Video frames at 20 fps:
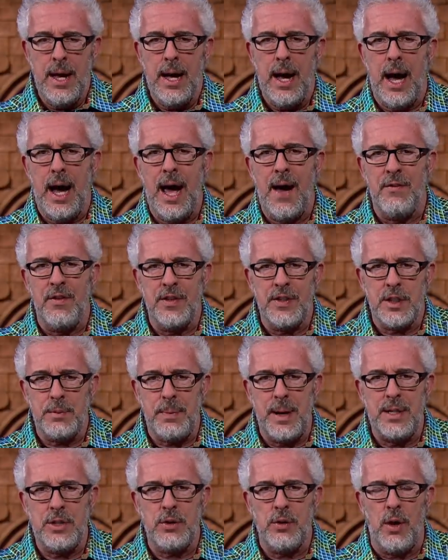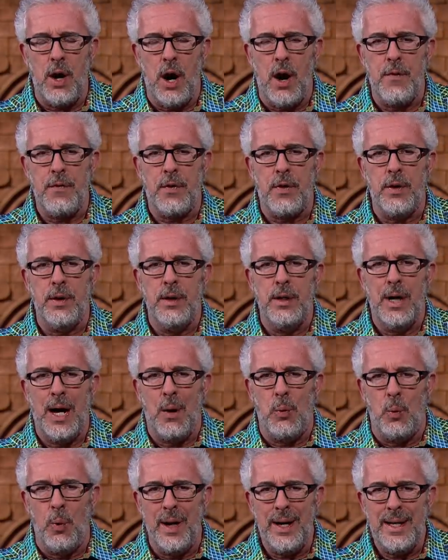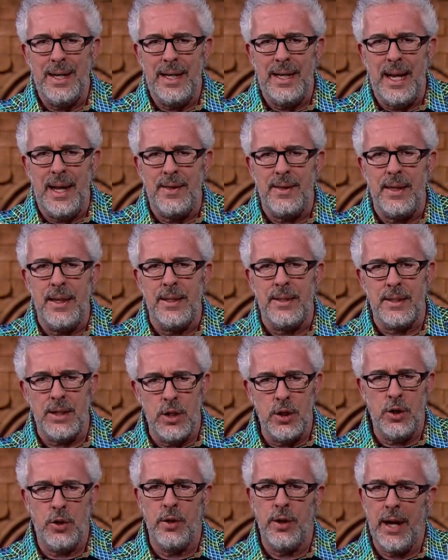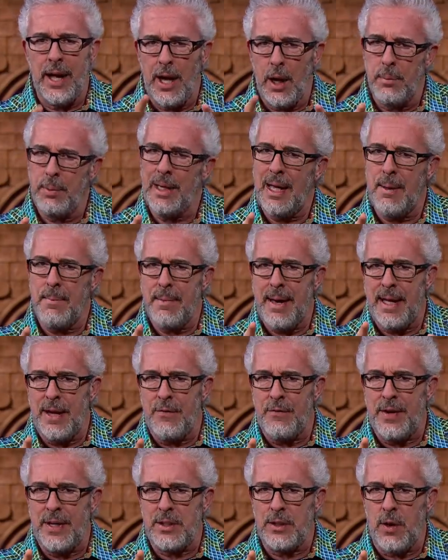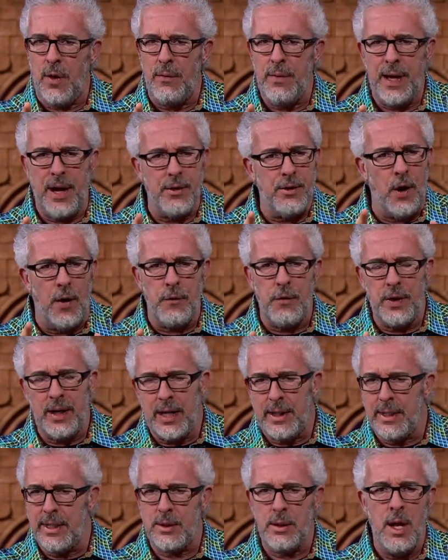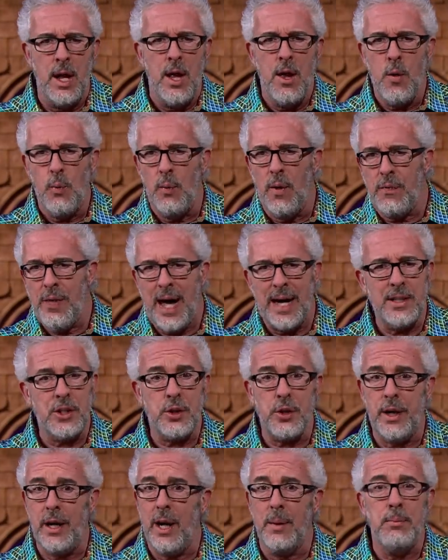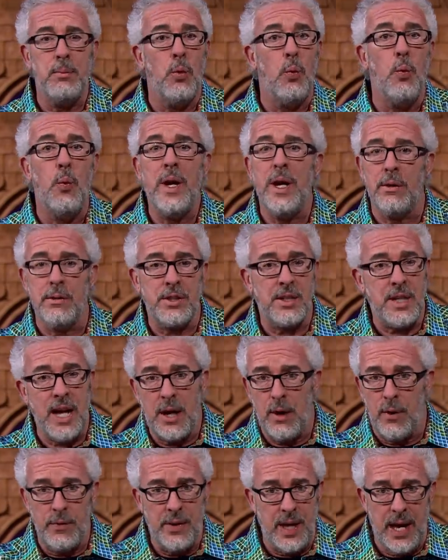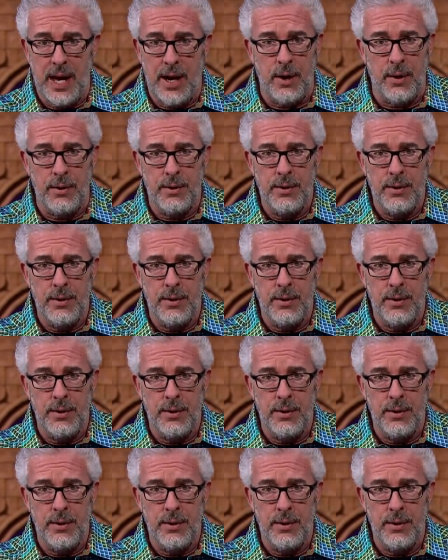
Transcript: I have a special offer I want you to get this. You're going to help keep Manna-Fest on the air. Don't forget this. Without your help, we don't stay on the air.